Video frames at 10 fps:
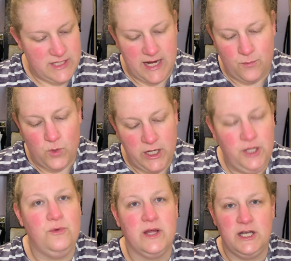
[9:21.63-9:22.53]
like what are
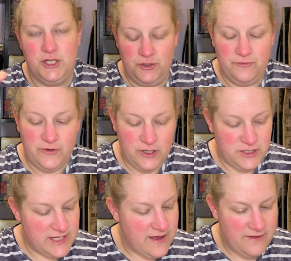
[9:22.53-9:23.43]
you going to do for
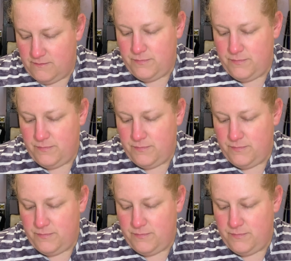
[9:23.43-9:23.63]
yourself?